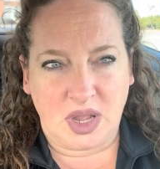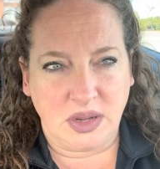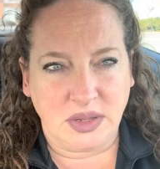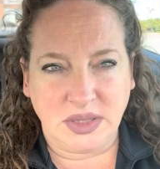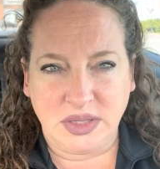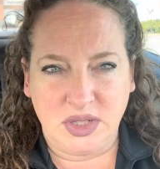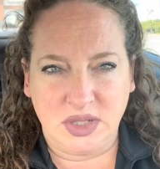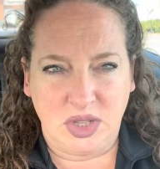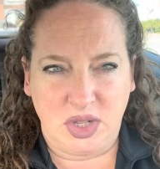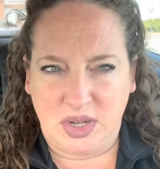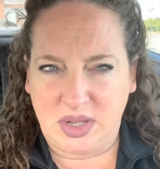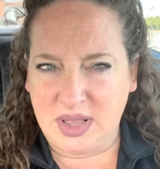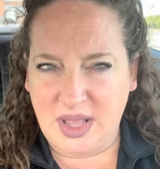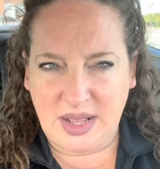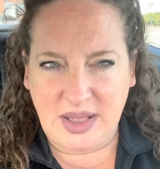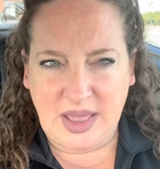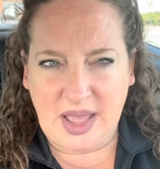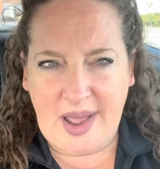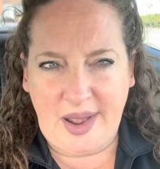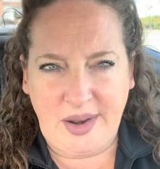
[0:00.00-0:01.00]
look
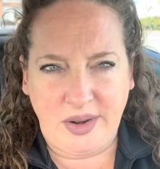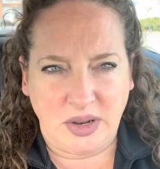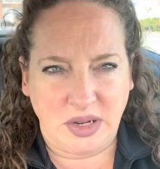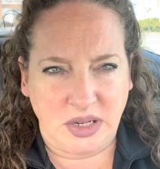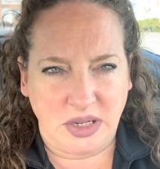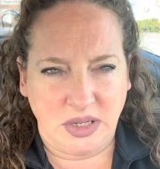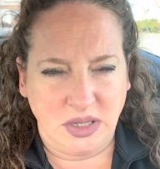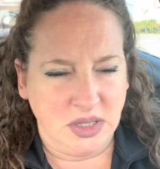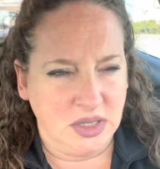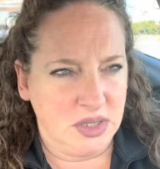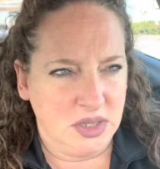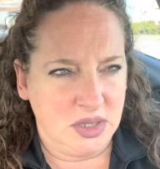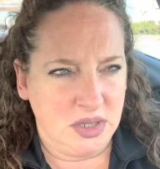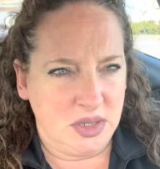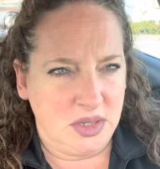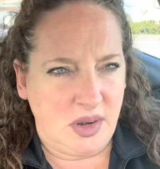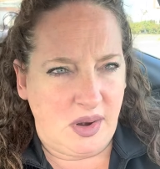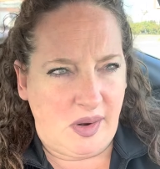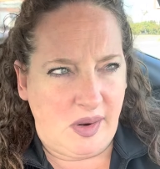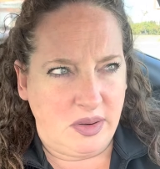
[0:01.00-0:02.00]
like that or
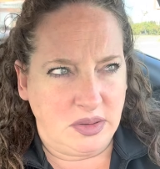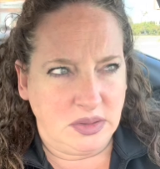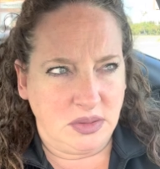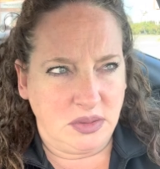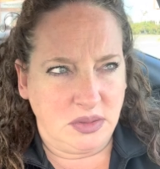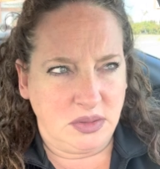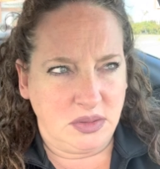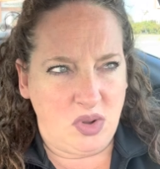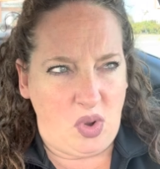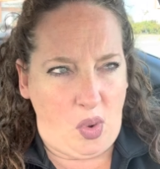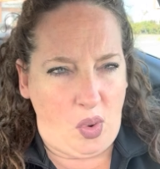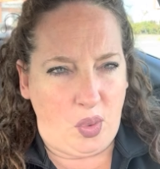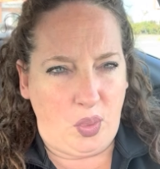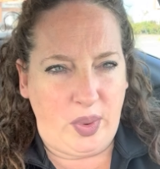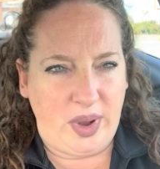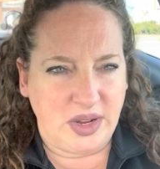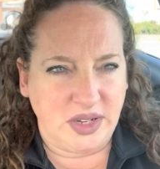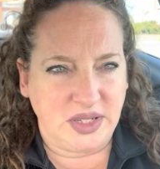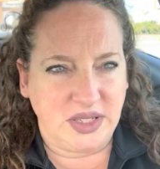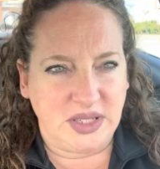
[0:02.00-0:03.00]

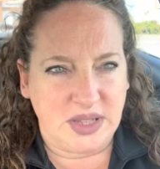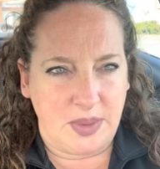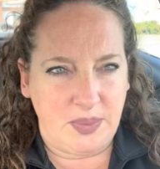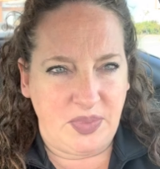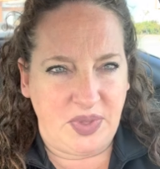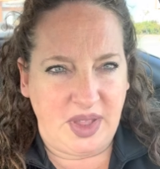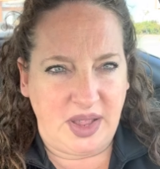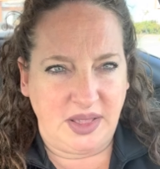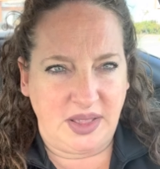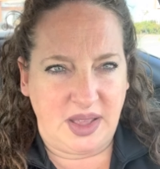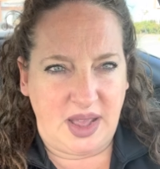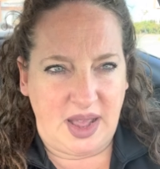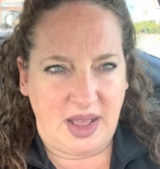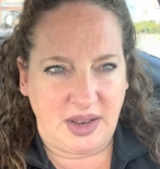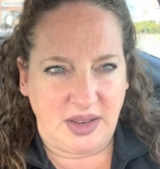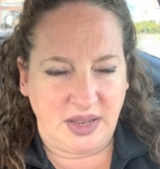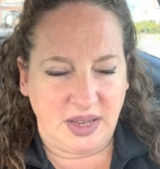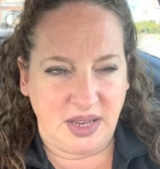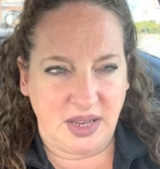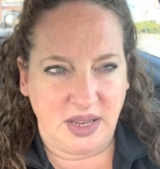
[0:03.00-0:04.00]
wear something
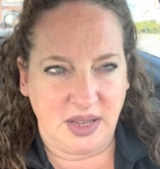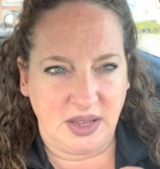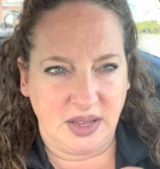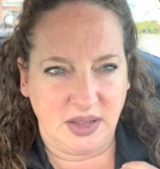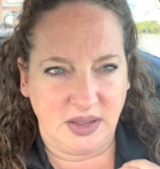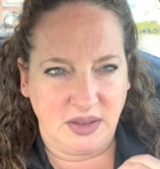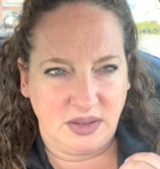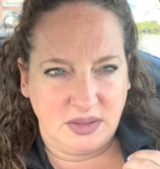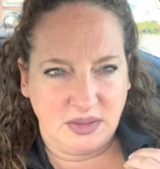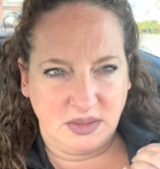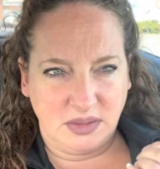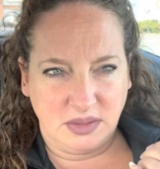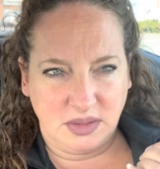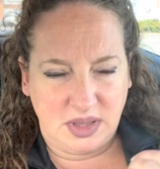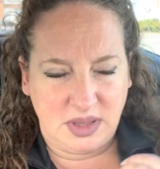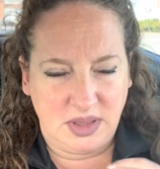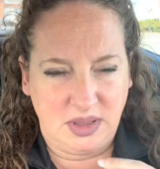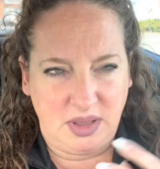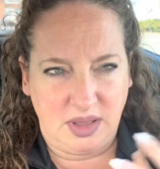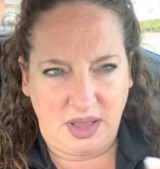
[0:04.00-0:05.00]
that
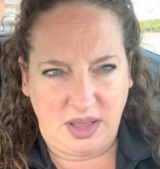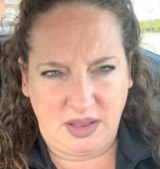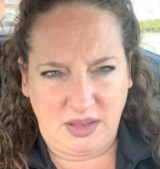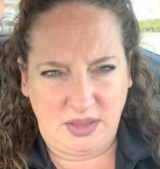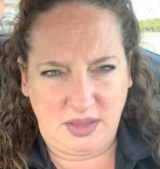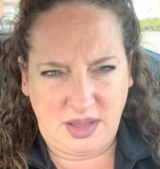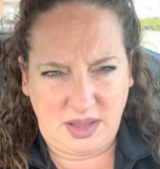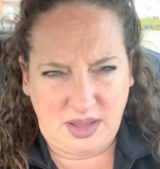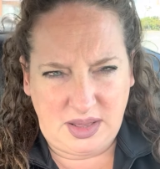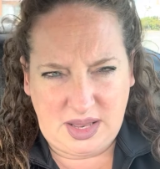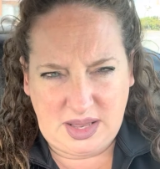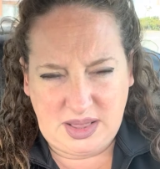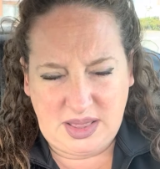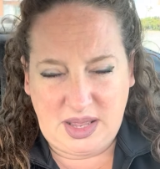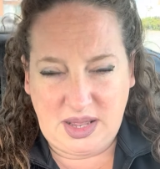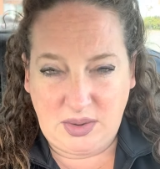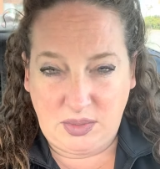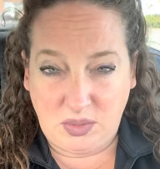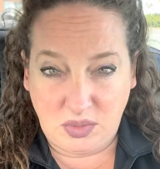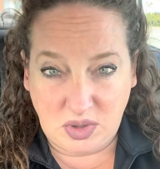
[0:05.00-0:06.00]
they
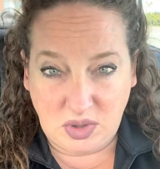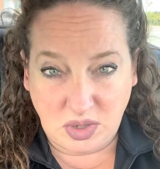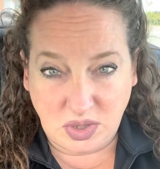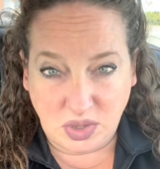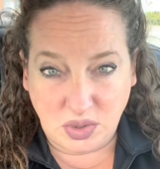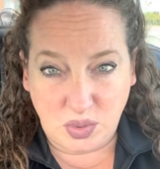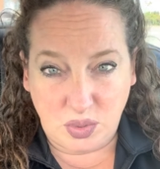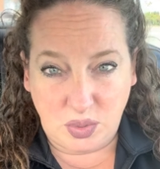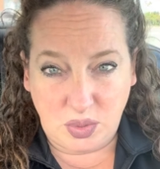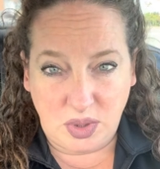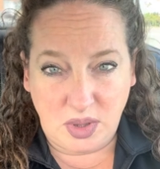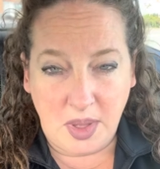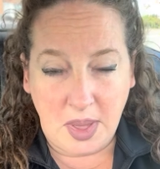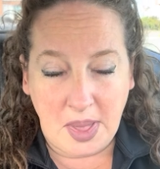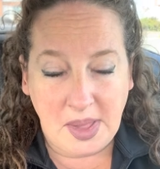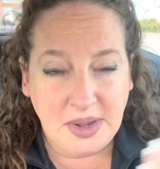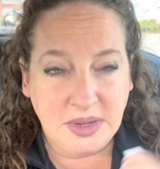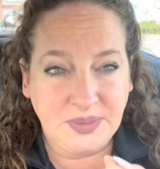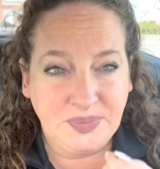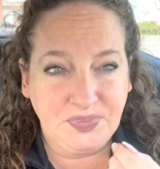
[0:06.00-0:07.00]
think looks cool.
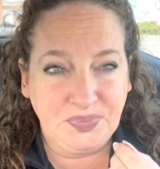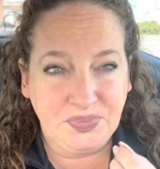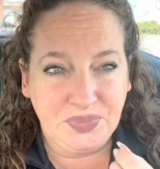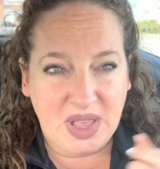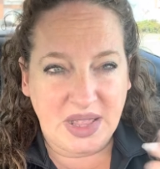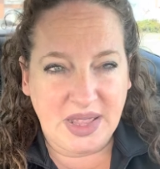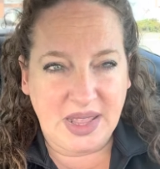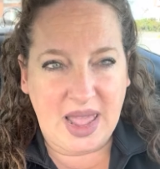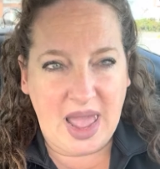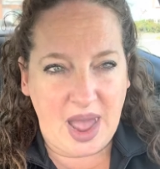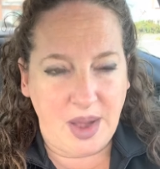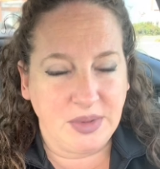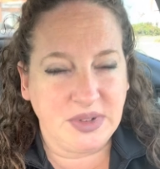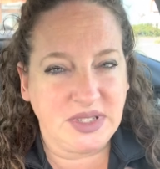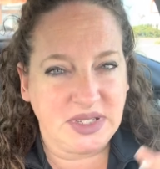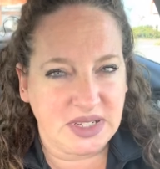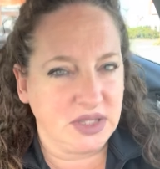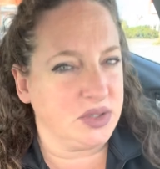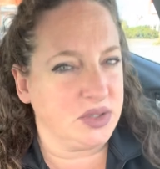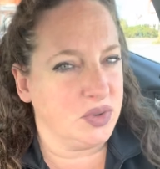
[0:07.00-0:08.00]
Like, how is
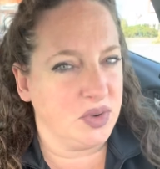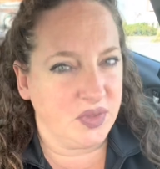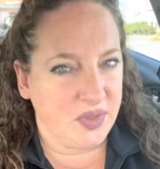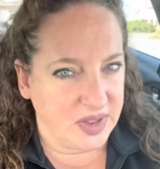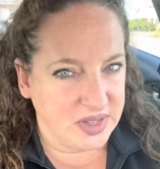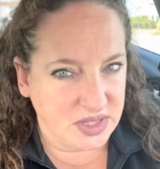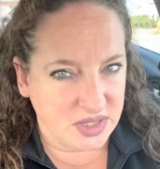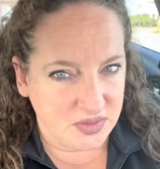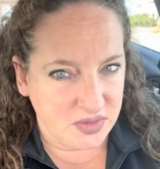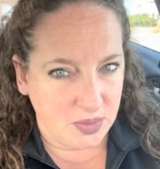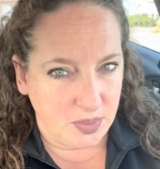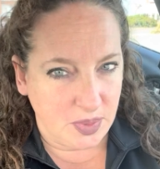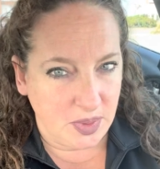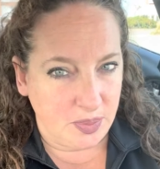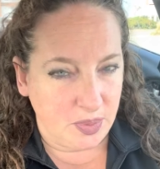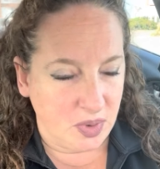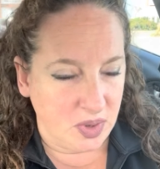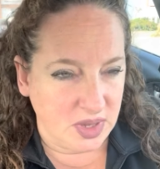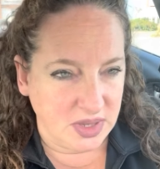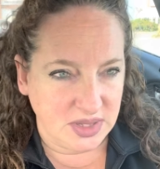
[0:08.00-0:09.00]
that so offensive to
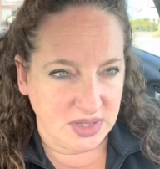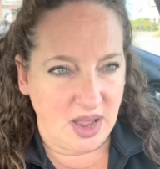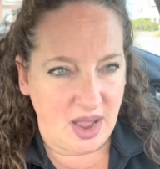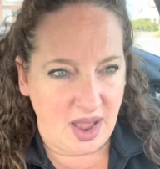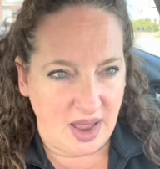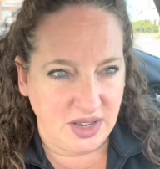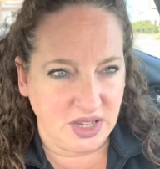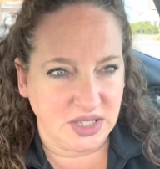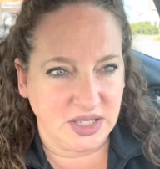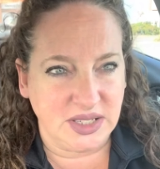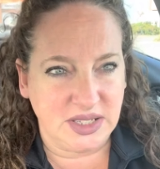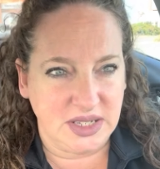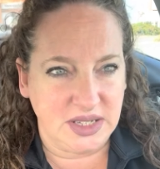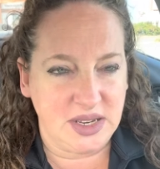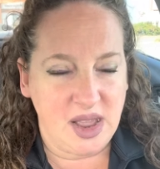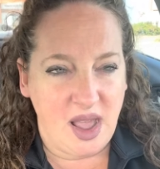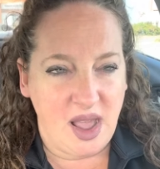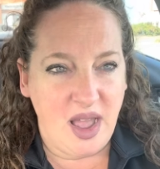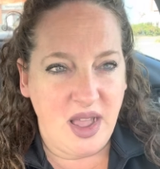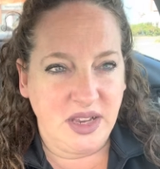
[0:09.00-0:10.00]
people? I just need
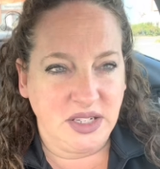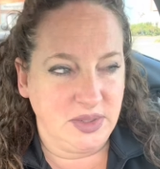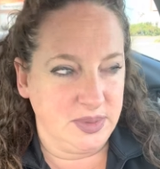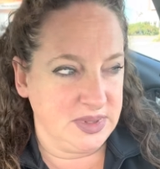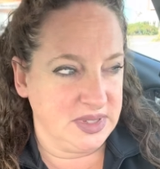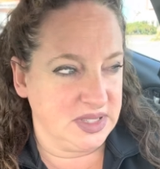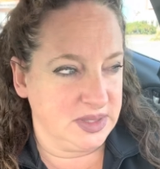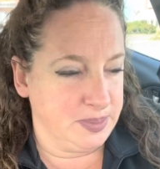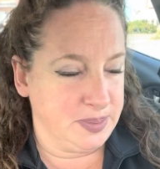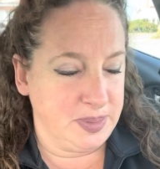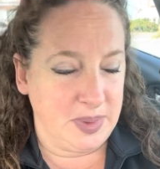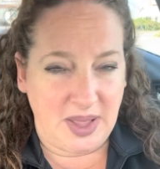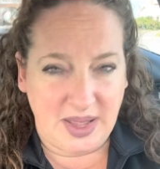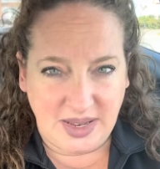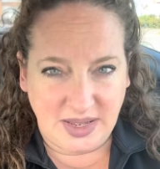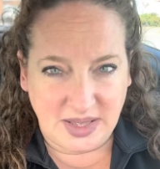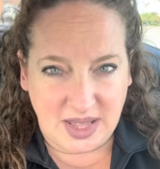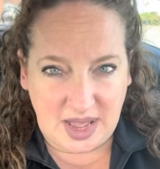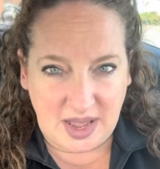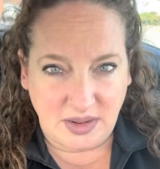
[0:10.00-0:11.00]
to
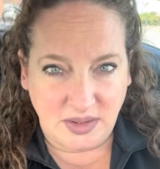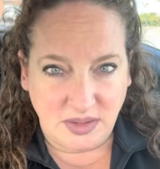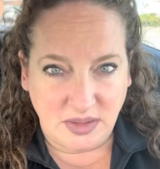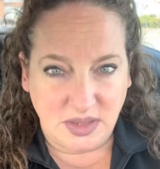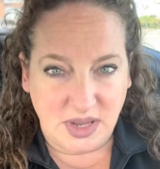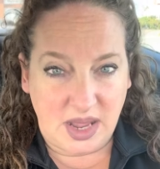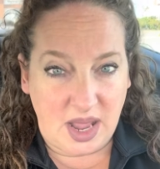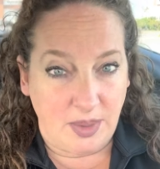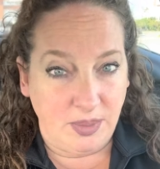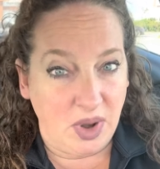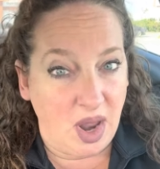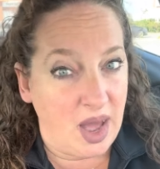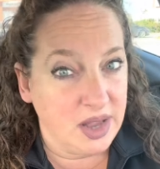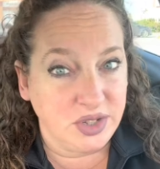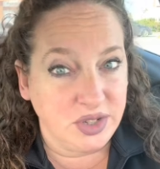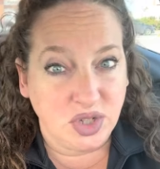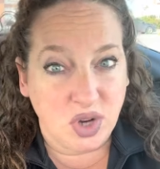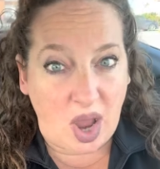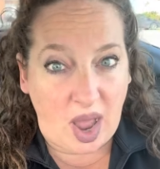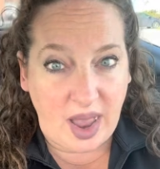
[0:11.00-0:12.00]
explain that. Like, I'm
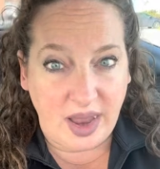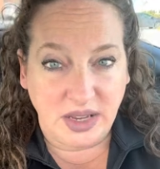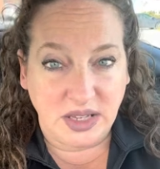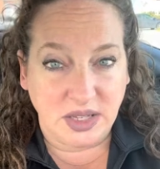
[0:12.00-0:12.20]
not trying